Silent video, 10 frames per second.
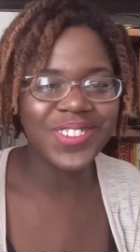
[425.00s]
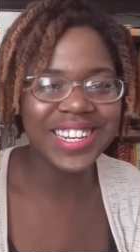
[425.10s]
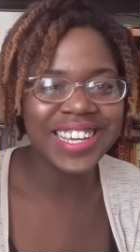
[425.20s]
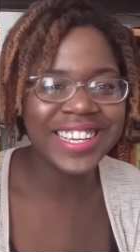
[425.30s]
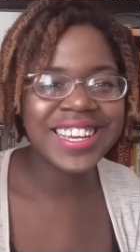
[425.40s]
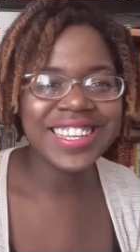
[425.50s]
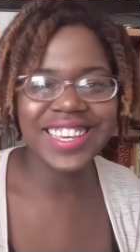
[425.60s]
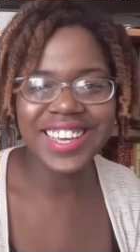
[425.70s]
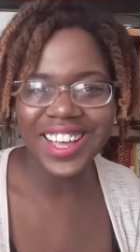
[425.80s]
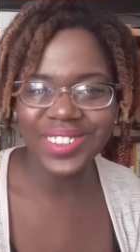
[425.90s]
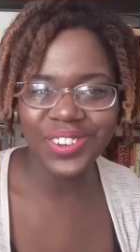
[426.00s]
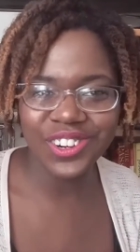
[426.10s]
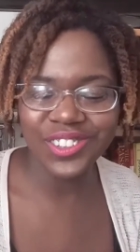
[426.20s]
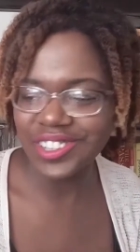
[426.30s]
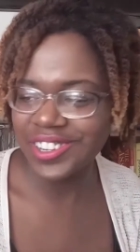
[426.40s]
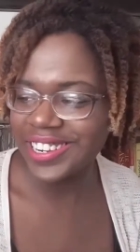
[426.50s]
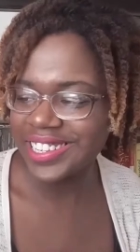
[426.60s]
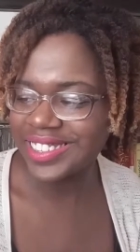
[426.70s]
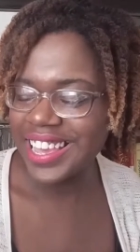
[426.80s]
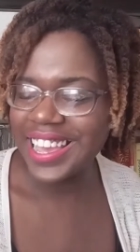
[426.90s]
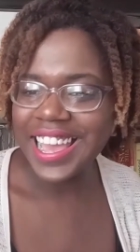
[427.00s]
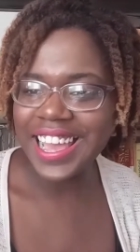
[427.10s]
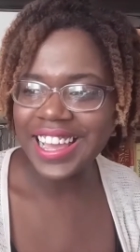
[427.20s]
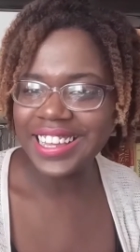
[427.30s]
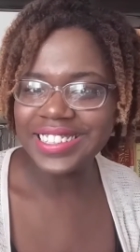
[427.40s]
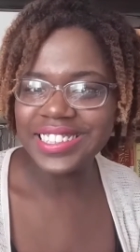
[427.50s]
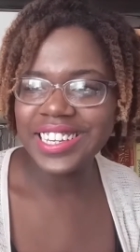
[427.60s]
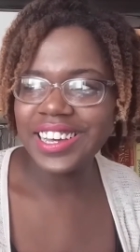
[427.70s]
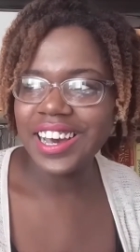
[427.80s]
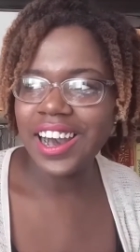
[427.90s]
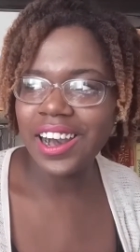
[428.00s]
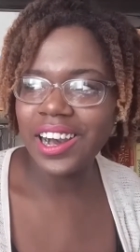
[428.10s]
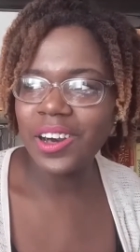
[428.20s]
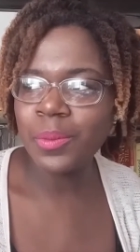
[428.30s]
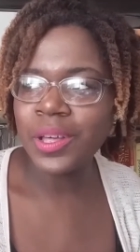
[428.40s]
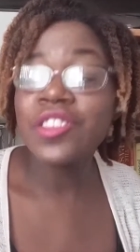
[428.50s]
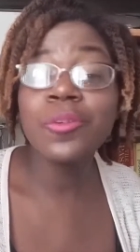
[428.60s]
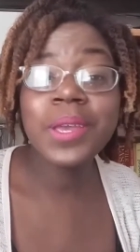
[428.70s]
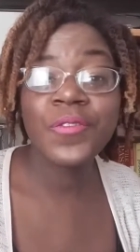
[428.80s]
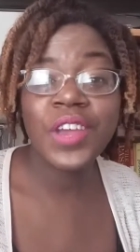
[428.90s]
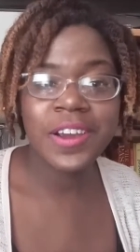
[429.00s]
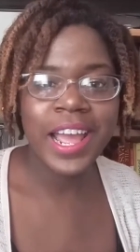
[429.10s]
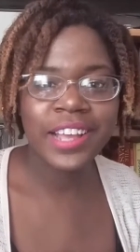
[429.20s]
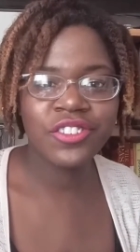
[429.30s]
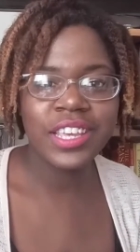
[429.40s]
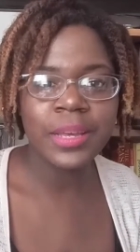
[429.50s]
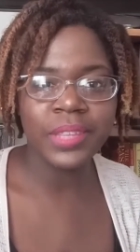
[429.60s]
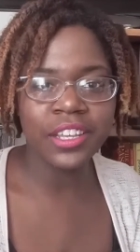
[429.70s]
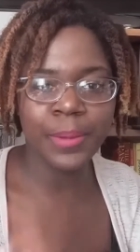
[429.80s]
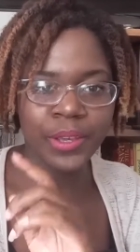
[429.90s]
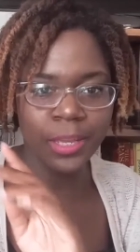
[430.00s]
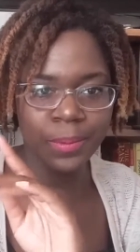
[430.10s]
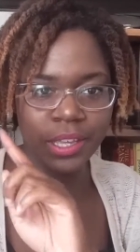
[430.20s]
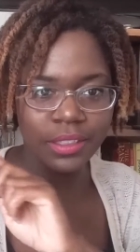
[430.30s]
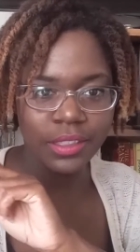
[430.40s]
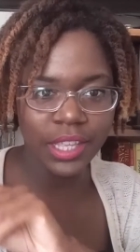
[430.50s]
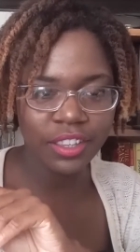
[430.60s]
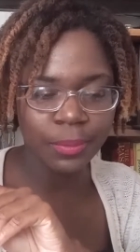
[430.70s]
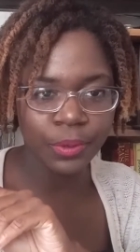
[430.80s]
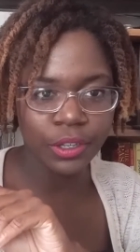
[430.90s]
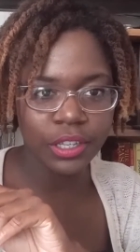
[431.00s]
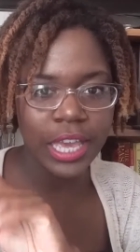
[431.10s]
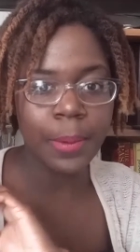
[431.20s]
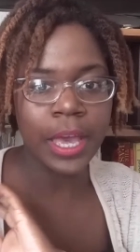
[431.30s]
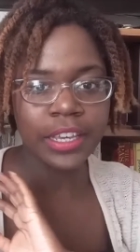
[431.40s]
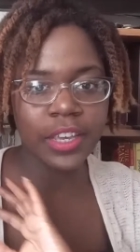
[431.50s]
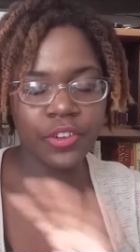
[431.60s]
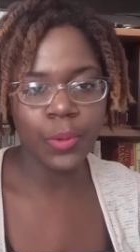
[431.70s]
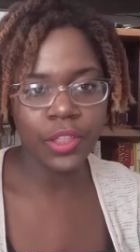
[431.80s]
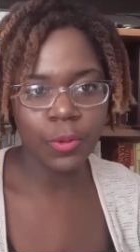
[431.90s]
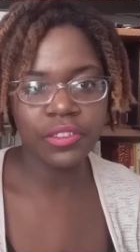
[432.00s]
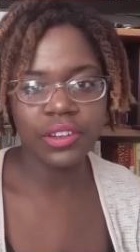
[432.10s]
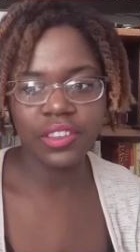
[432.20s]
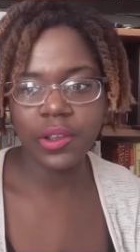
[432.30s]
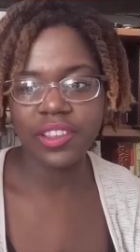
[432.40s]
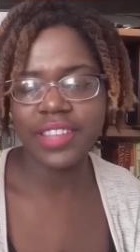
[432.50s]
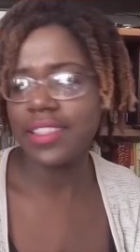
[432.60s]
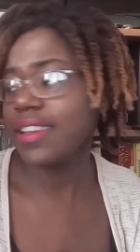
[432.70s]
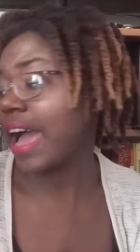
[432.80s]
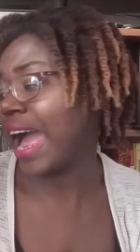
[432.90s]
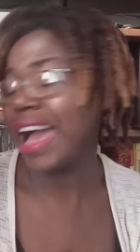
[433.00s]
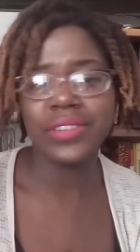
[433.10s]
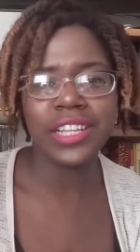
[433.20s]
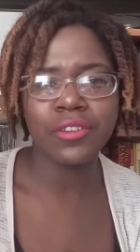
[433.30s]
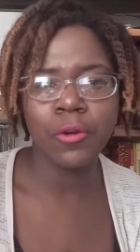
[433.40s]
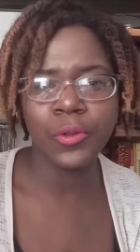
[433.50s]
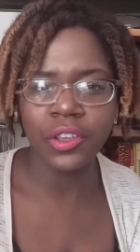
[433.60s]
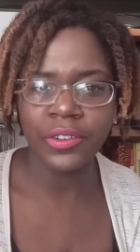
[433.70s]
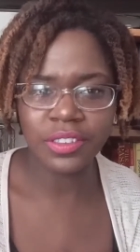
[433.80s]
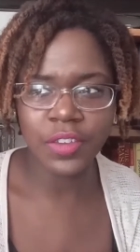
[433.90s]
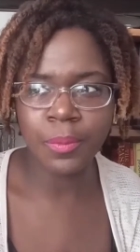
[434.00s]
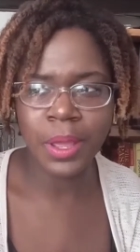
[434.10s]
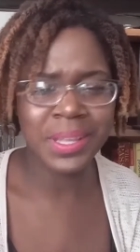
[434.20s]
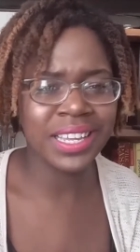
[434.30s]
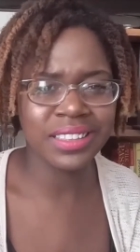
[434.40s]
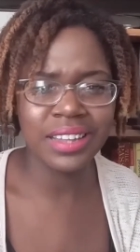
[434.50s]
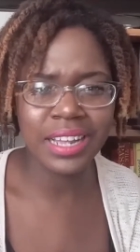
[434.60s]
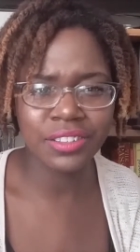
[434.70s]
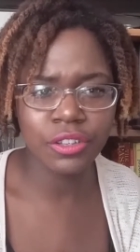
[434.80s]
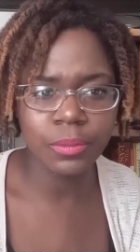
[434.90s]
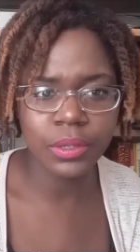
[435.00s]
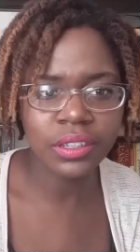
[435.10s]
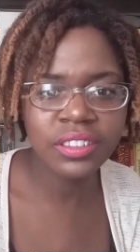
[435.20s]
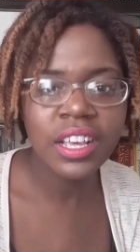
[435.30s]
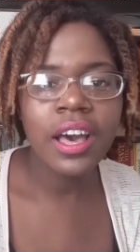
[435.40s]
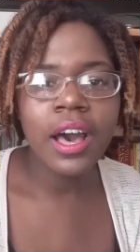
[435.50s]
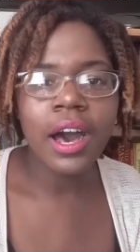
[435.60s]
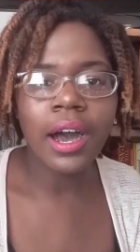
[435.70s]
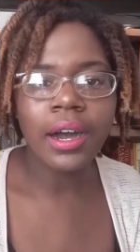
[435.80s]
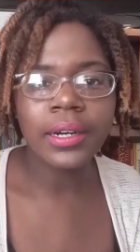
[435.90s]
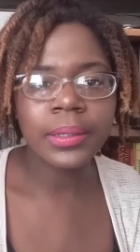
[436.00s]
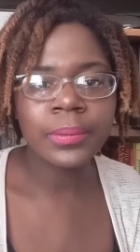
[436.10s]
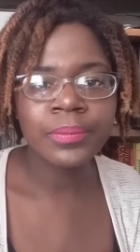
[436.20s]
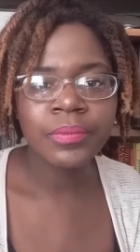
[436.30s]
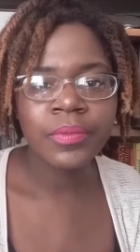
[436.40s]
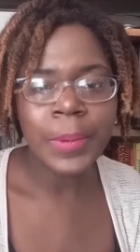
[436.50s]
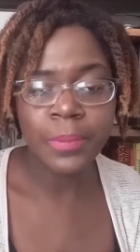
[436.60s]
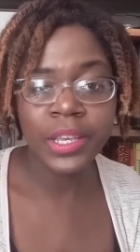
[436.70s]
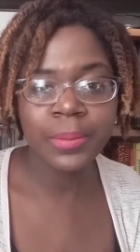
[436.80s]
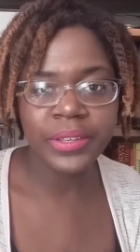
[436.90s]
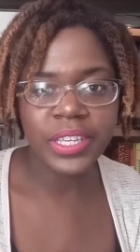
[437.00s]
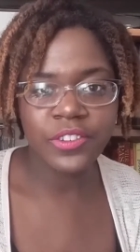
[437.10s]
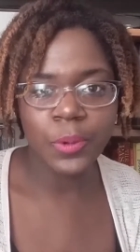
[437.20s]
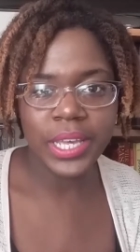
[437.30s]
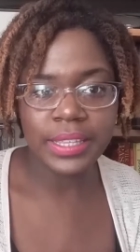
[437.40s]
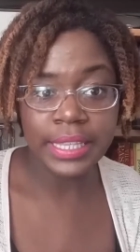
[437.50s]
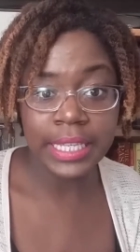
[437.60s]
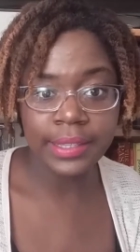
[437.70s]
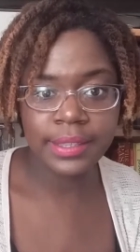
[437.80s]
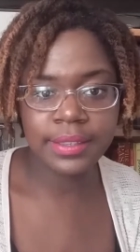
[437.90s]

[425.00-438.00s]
reading the Gossip Girl series. And um, to be fair, I actually am thinking about keeping this book and giving away the rest of the series. I think I have, like, the whole series except for maybe, like, the last two books. Um, but I'm thinking about giving away this